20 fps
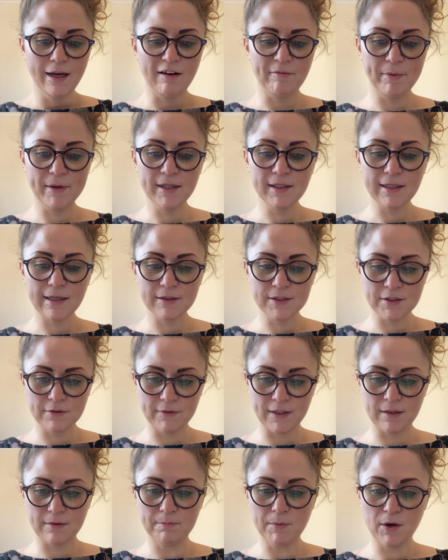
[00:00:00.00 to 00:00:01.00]
I've been allowed to
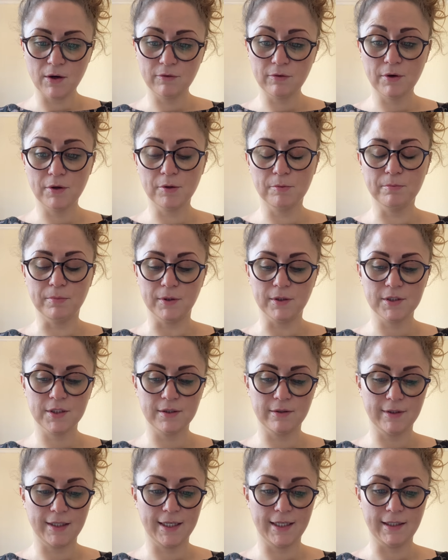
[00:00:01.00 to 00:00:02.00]
read more grown-up books
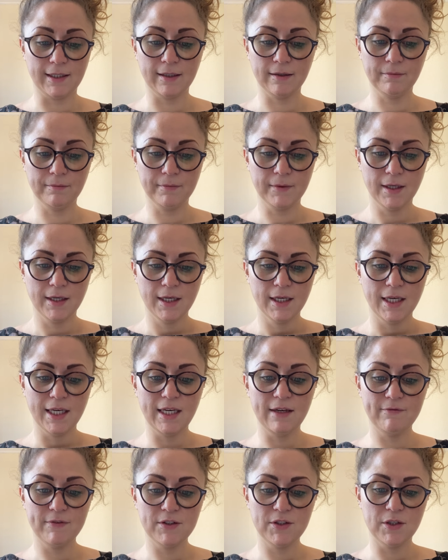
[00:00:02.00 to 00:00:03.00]
lately.
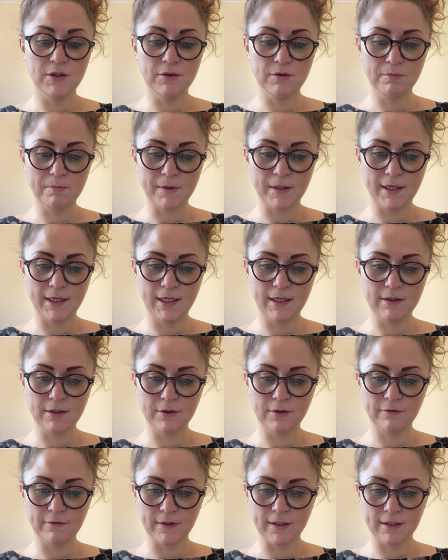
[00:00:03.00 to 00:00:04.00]
Eva's Youth by
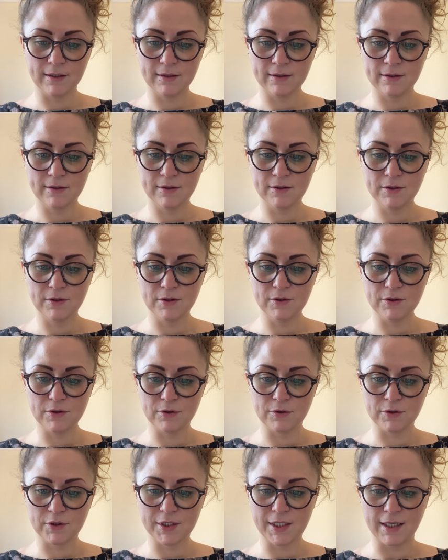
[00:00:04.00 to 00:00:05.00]
Nico van
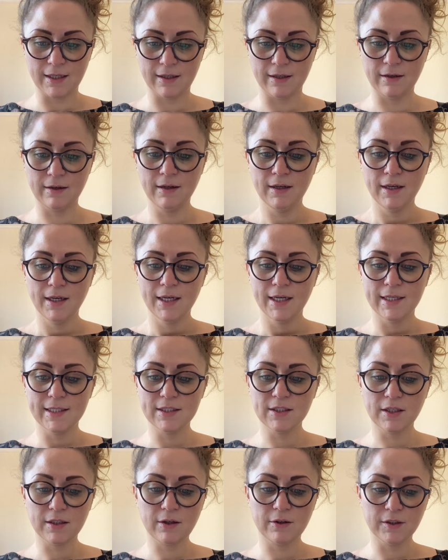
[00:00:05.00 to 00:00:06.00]
Zuchtelen
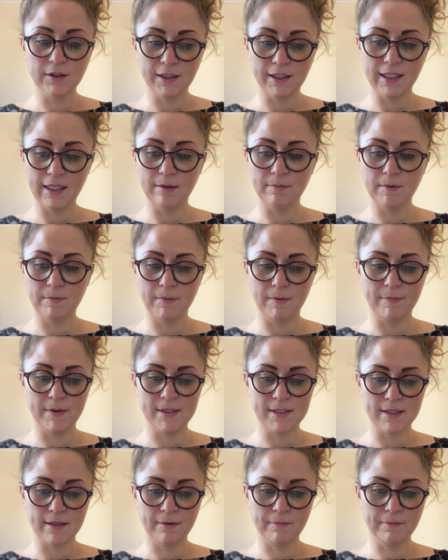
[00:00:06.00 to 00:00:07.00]
is currently keeping me
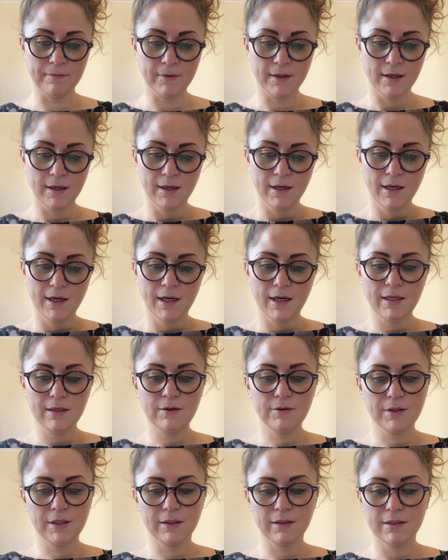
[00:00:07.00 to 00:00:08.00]
busy. I
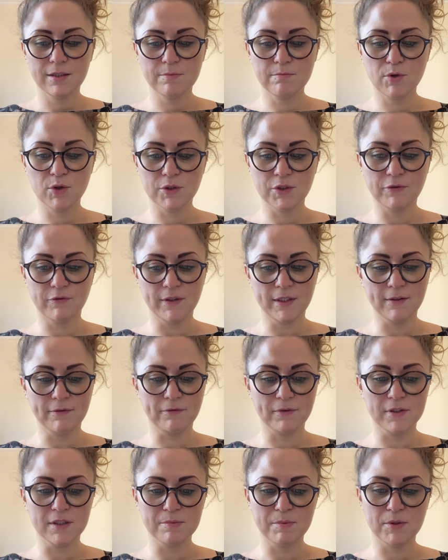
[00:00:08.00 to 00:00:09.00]
don't think there's much of a
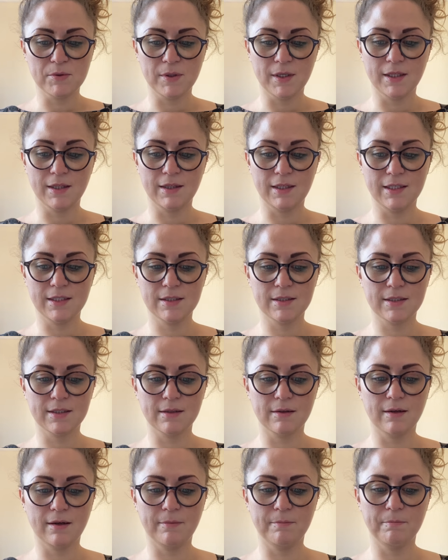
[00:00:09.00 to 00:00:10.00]
difference between this
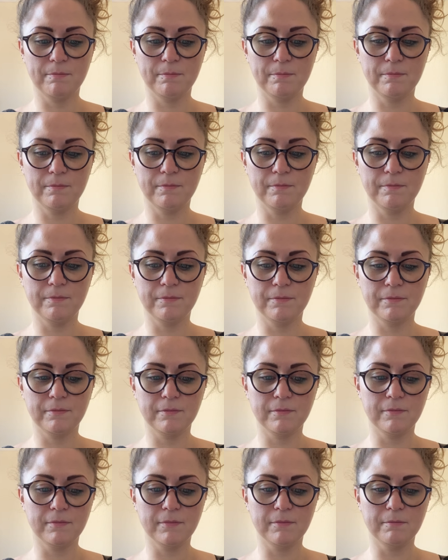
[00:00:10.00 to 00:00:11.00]
and
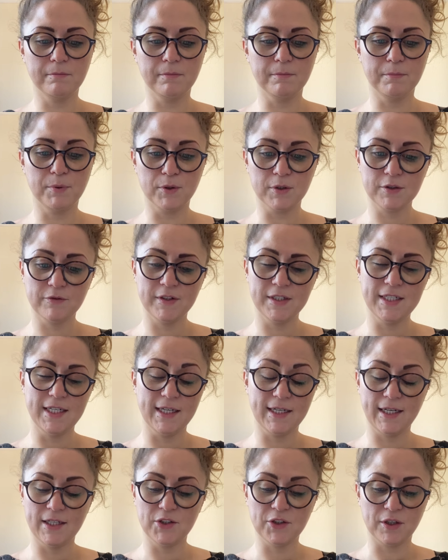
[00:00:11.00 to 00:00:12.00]
books for
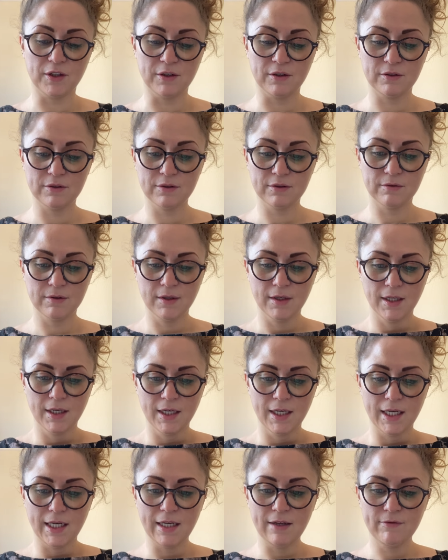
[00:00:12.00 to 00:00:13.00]
teenage girls.
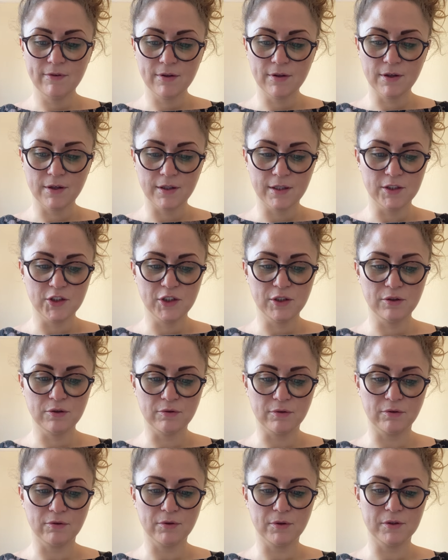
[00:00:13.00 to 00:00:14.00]
Eva thought that
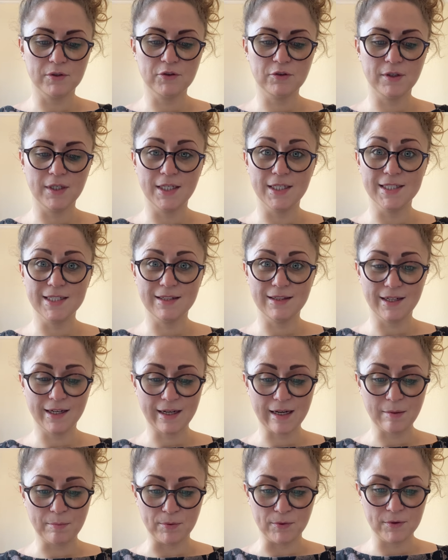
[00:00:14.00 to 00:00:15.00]
children grew on trees,
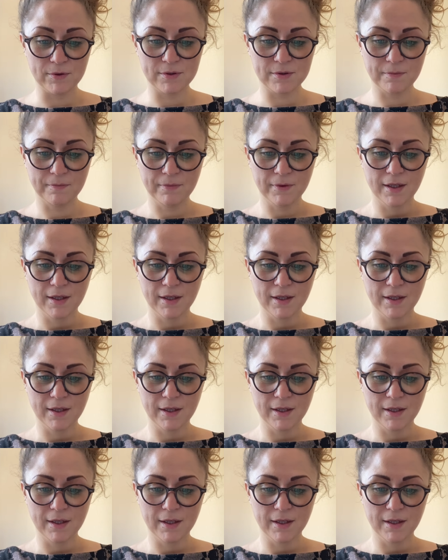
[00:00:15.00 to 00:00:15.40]
like apples,